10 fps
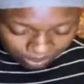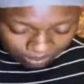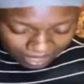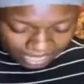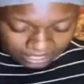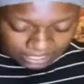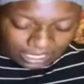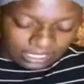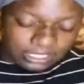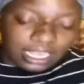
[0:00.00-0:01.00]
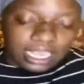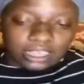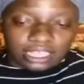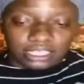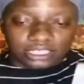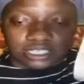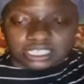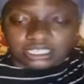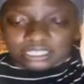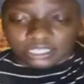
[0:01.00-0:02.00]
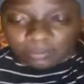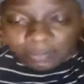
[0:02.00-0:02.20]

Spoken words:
with the baskets. Let's just get to the